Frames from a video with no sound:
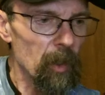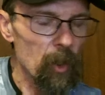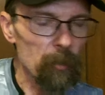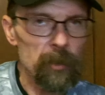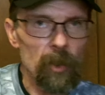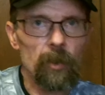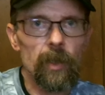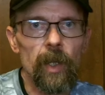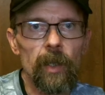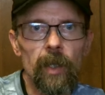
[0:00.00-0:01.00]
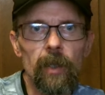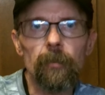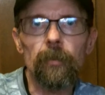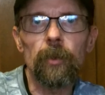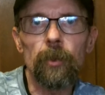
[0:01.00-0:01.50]
hope you all got
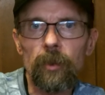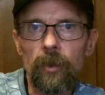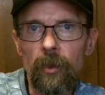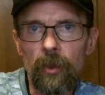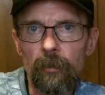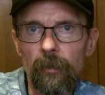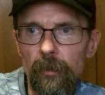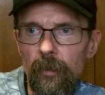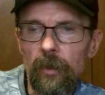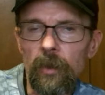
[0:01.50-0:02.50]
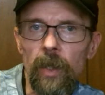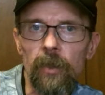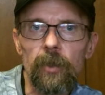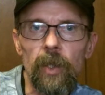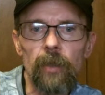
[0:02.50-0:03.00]
out doing good. Stay
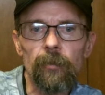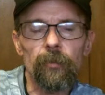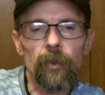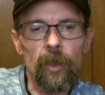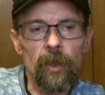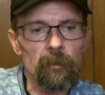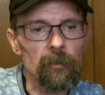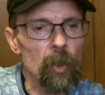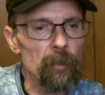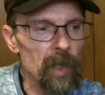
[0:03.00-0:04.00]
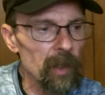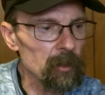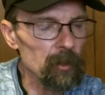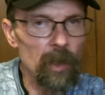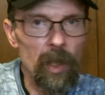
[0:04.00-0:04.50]
safe. Um, hope you had a
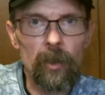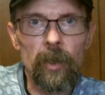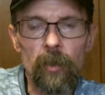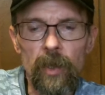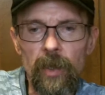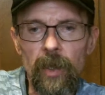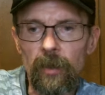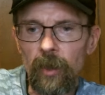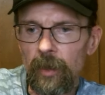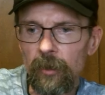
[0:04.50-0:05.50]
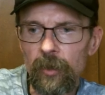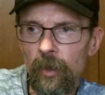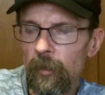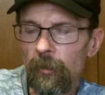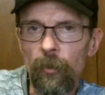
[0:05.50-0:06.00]
good holiday weekend, like I
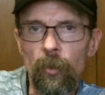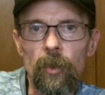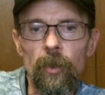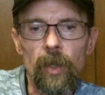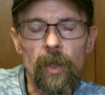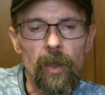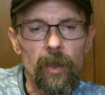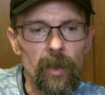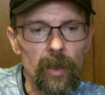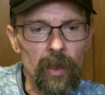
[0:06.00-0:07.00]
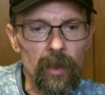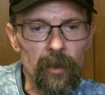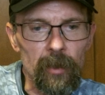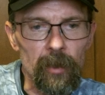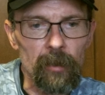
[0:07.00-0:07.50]
said before.
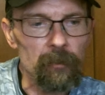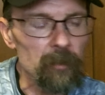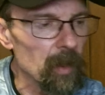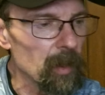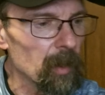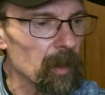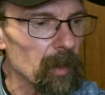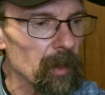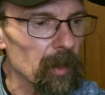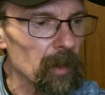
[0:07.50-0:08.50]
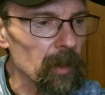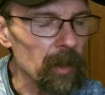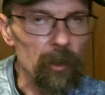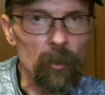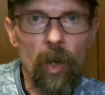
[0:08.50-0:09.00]
And, uh,
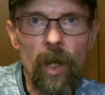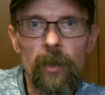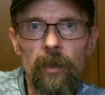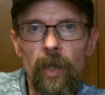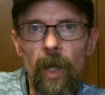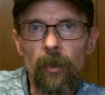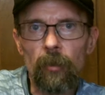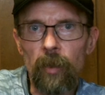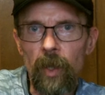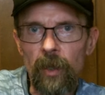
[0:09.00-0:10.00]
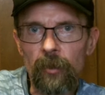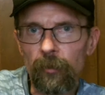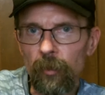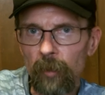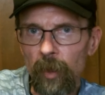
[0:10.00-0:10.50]
I acquired a tackle box
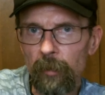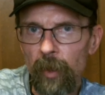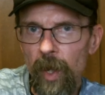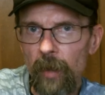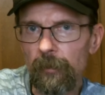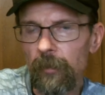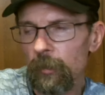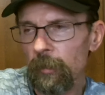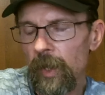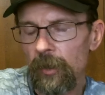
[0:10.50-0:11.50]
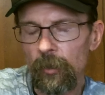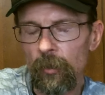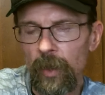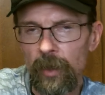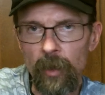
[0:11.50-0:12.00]
from my pop who passed
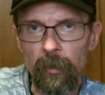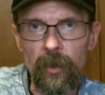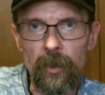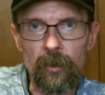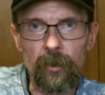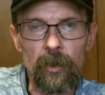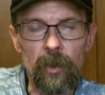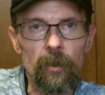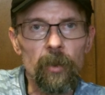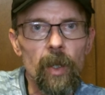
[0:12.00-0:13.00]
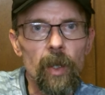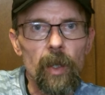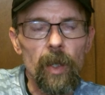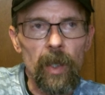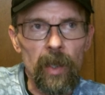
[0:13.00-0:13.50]
away a couple years ago
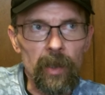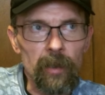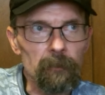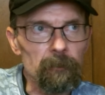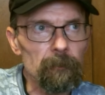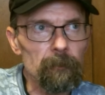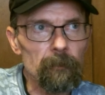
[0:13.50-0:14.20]
and